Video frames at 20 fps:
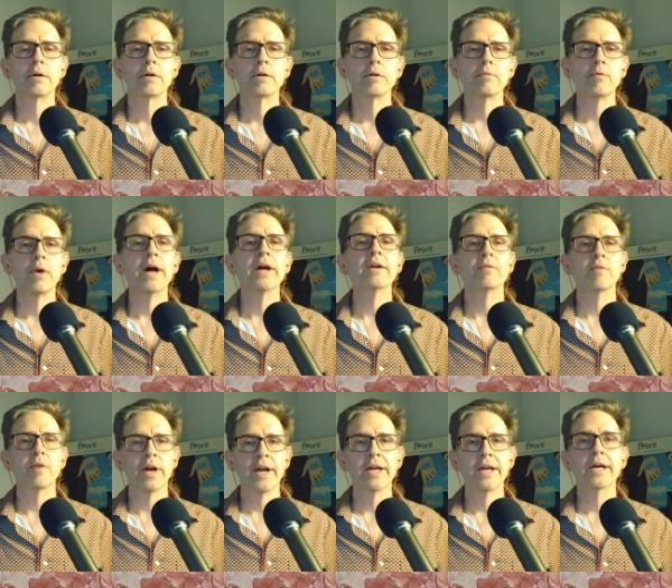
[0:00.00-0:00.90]
Right,
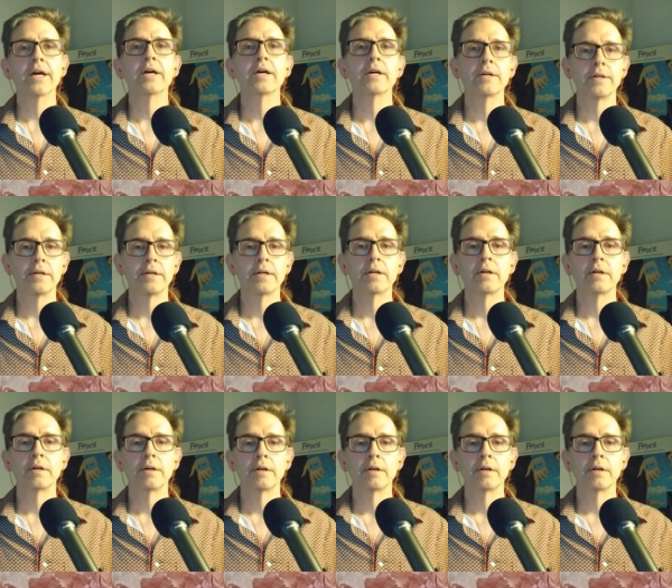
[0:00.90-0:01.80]
right.
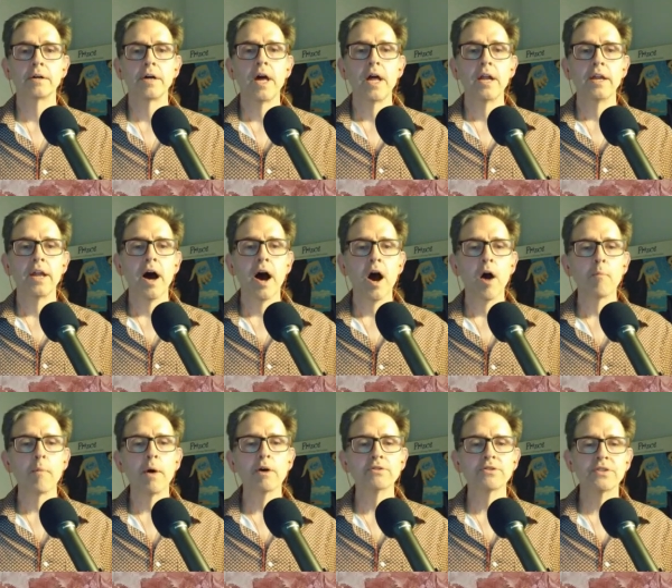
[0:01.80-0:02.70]
Now, how
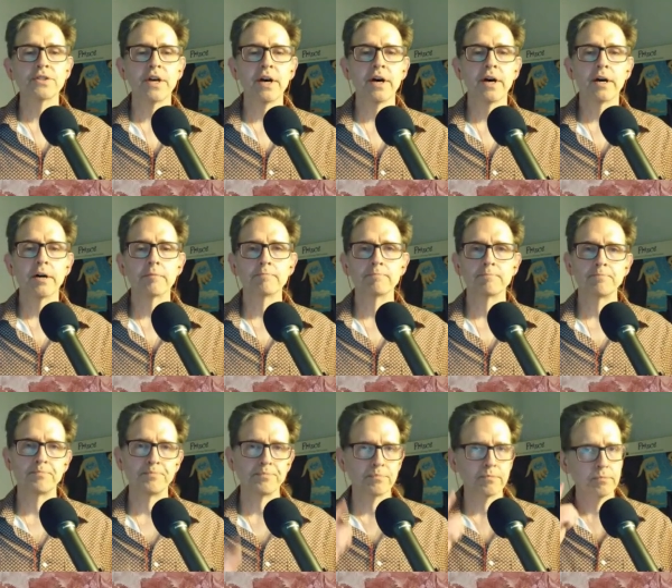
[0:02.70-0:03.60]
about um,
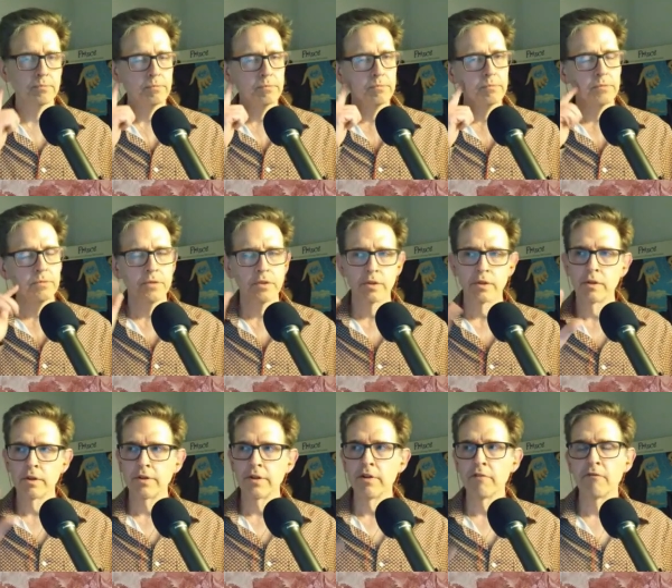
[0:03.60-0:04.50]

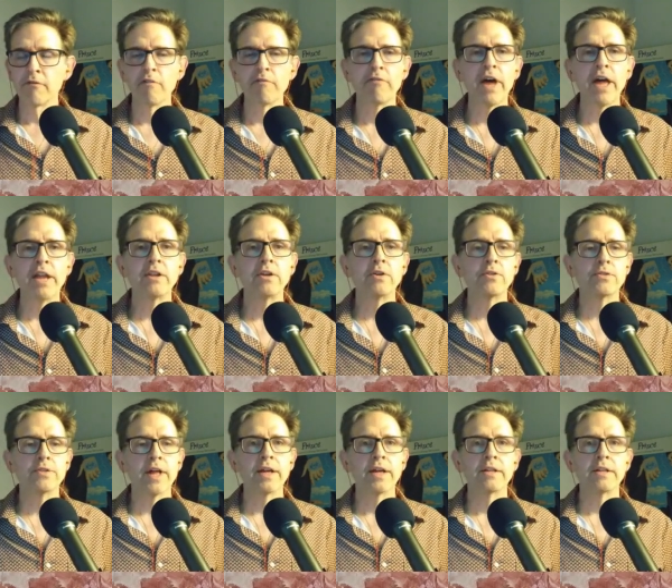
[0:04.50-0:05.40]
the different
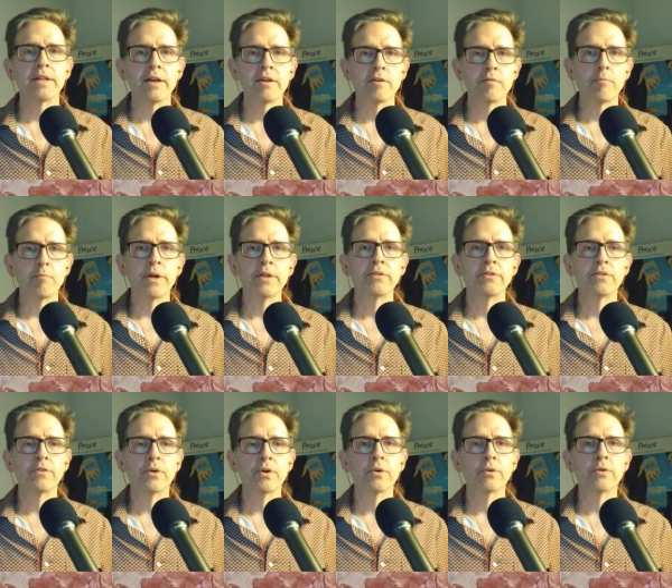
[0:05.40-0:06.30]
venues that, that you've been
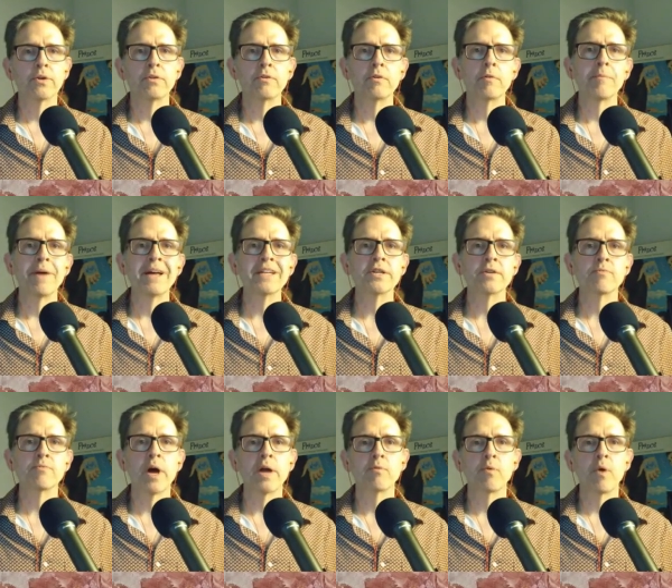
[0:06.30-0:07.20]
through? You, you,
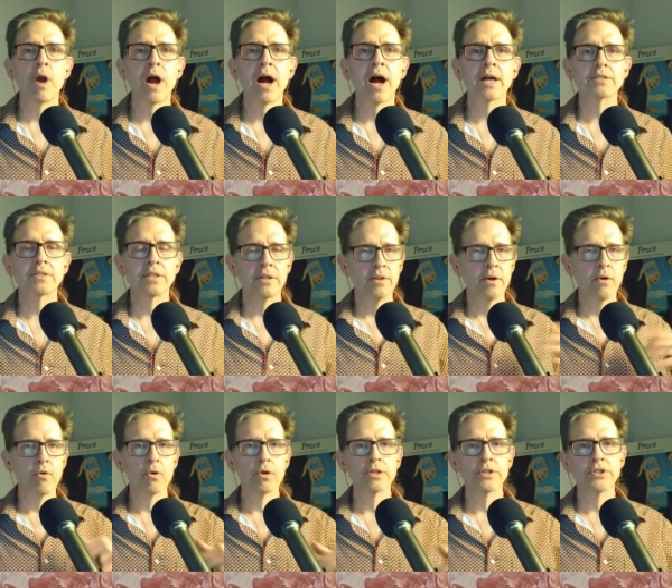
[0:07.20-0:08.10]
mentioned Red Rocks and the
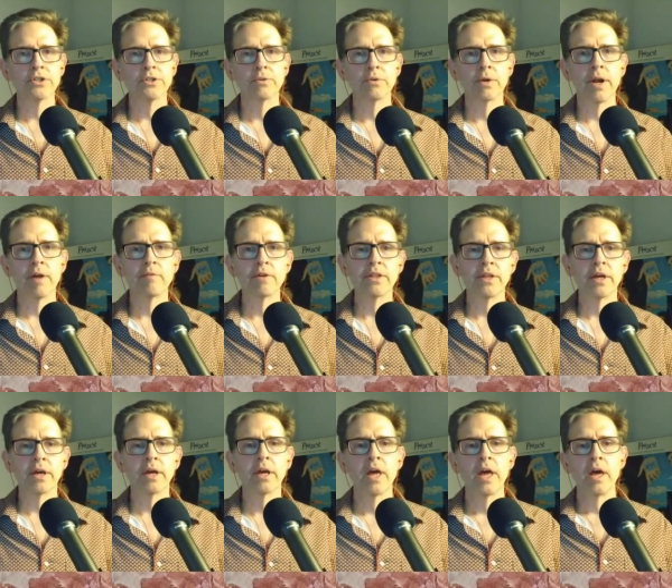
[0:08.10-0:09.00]
Horseshoe and
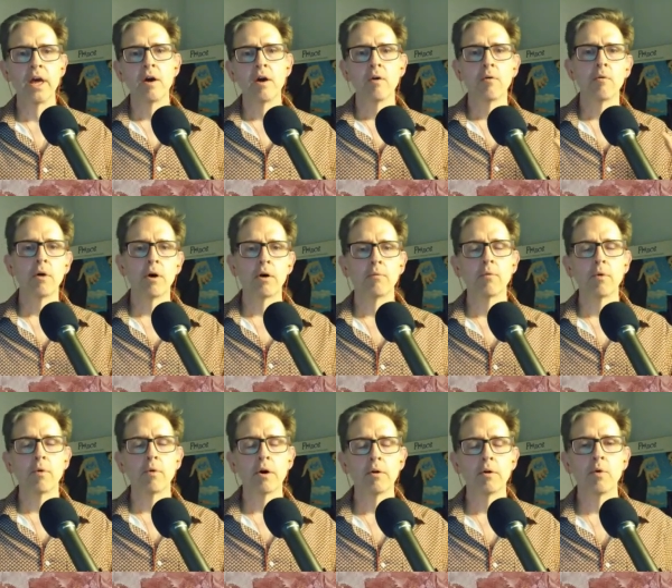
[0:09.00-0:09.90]
everything. What
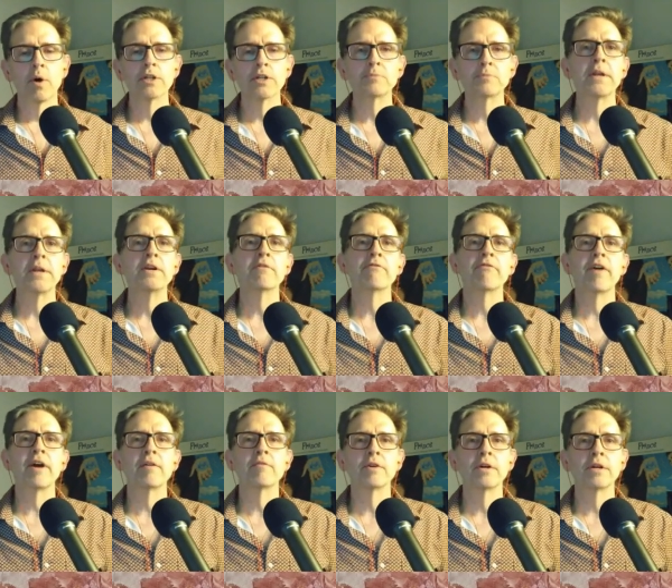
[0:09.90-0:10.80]
what what has been your
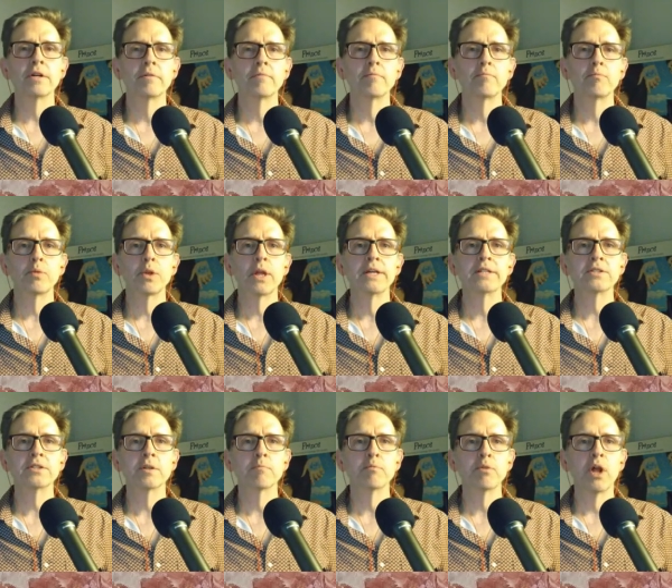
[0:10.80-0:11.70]
favorite
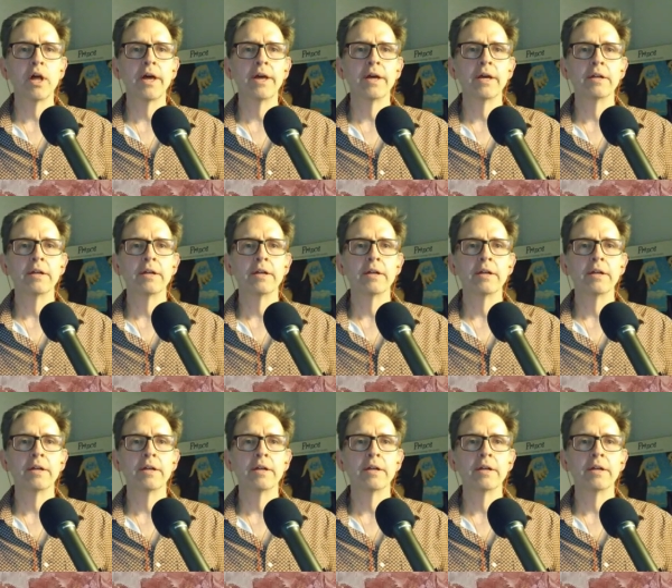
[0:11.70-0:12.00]
place to play?